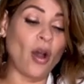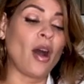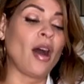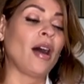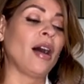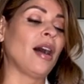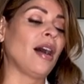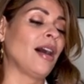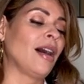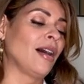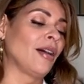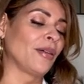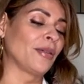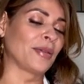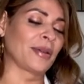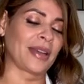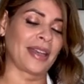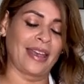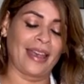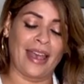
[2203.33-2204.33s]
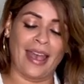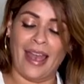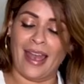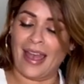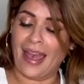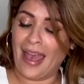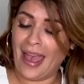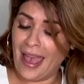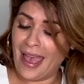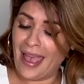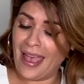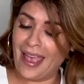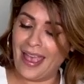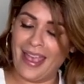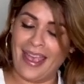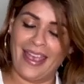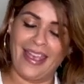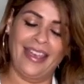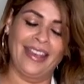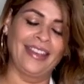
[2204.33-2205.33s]

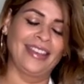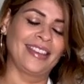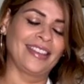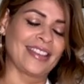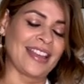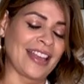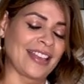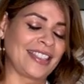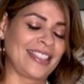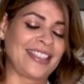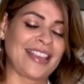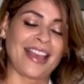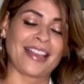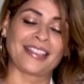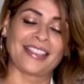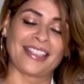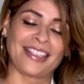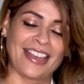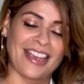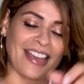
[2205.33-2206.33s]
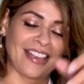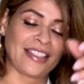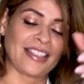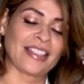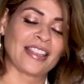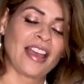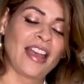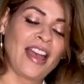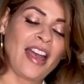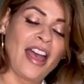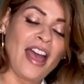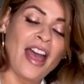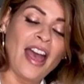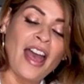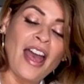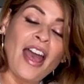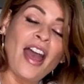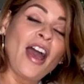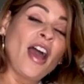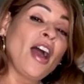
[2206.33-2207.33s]
Okay. Yes, yes, and yes.
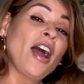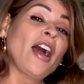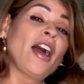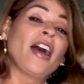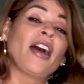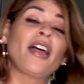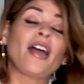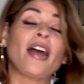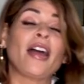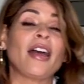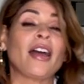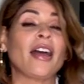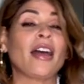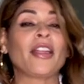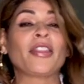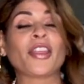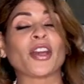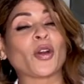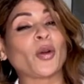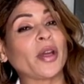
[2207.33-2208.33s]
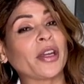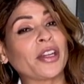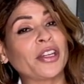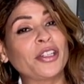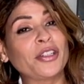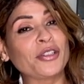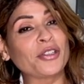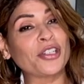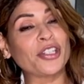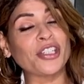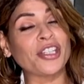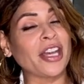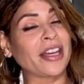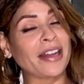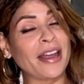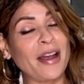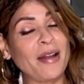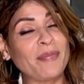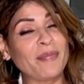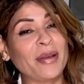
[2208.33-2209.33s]
The quicker you shut
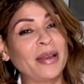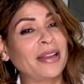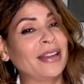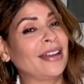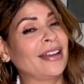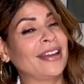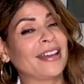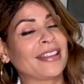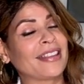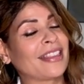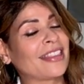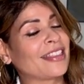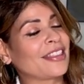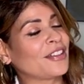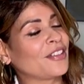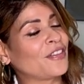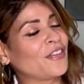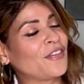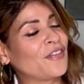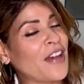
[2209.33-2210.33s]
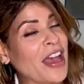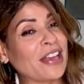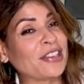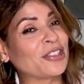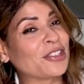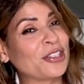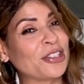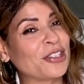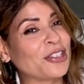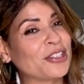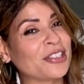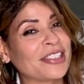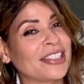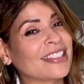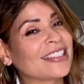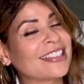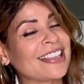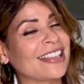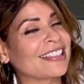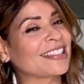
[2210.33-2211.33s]
up, the faster your
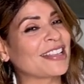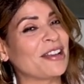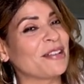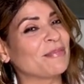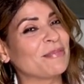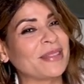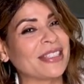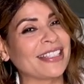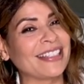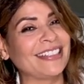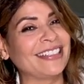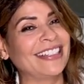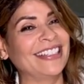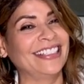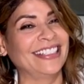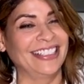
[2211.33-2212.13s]
success comes in.